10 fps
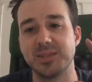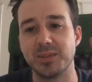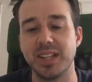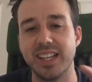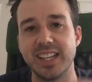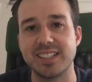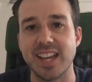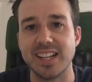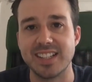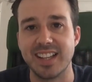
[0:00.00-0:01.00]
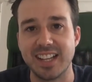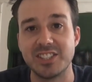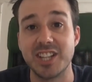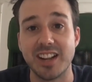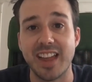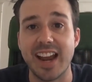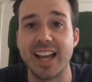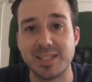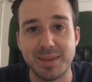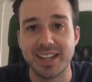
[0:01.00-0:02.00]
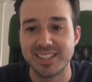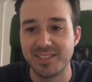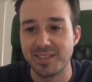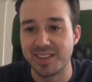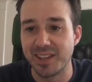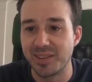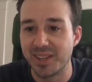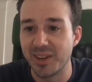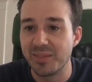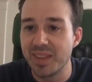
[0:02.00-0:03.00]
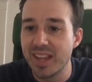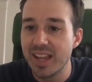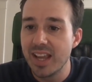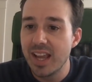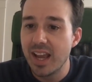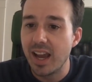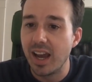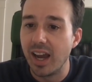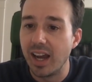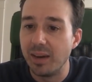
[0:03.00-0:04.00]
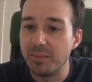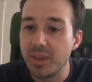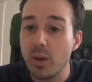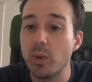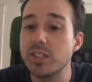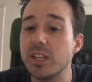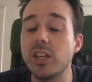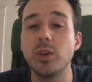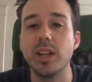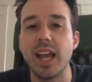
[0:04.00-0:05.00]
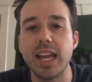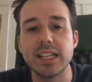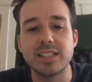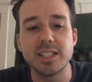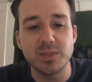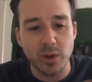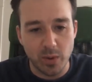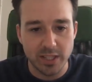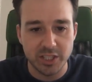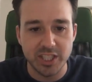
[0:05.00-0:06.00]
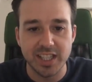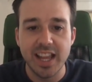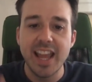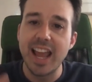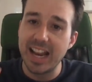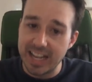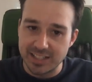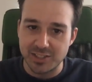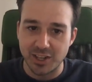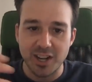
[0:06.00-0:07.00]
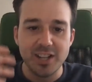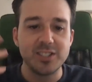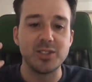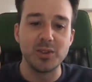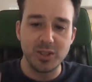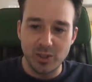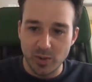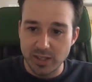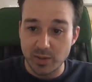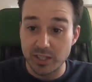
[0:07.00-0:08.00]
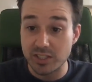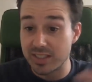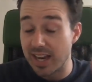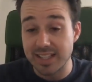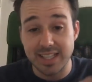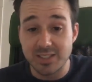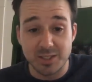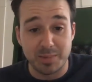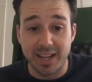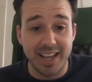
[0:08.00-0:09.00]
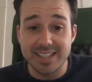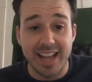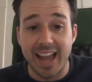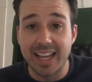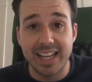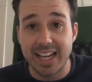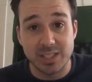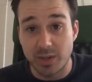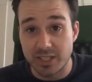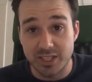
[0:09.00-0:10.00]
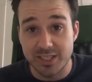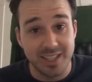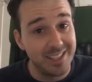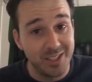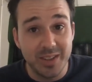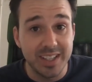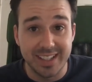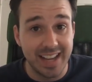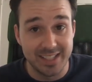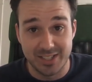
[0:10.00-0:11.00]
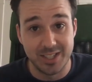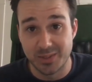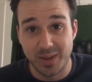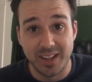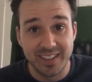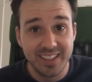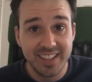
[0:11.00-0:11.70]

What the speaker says: We're really excited to share that aspect of everything with you. What's a Q&A? It stands for question and answer. So you ask questions and I ask answers, but I guess I could ask questions and you could answer as well.